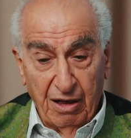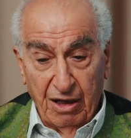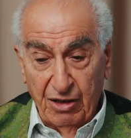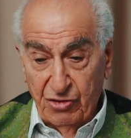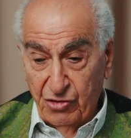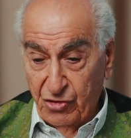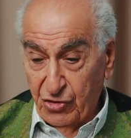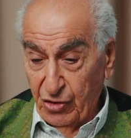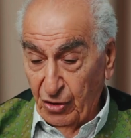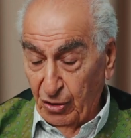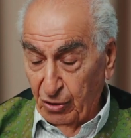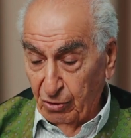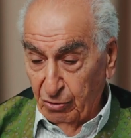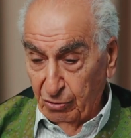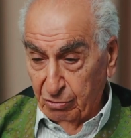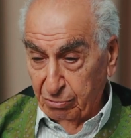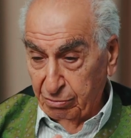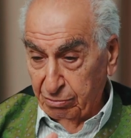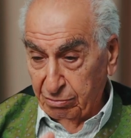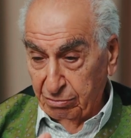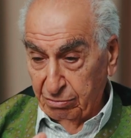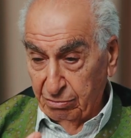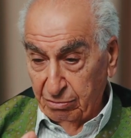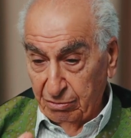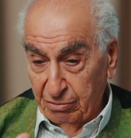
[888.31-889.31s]
And
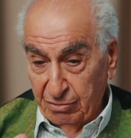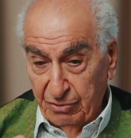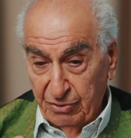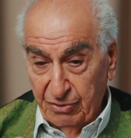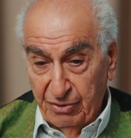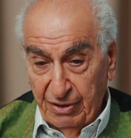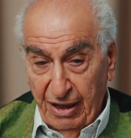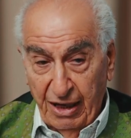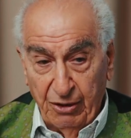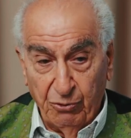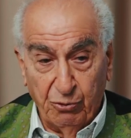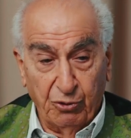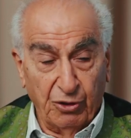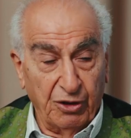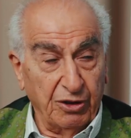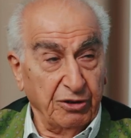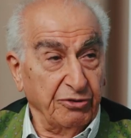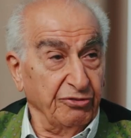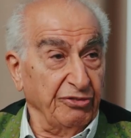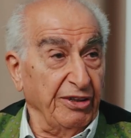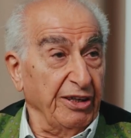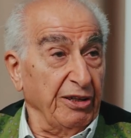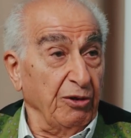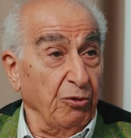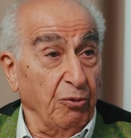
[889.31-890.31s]
so they
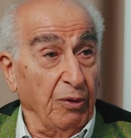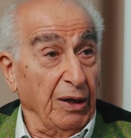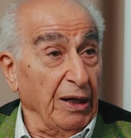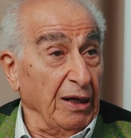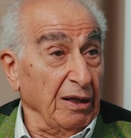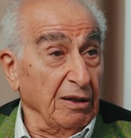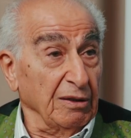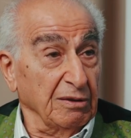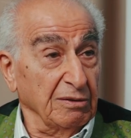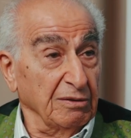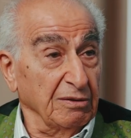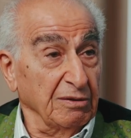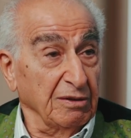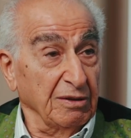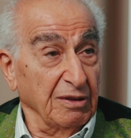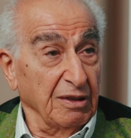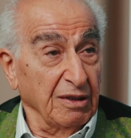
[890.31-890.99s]
worked very well.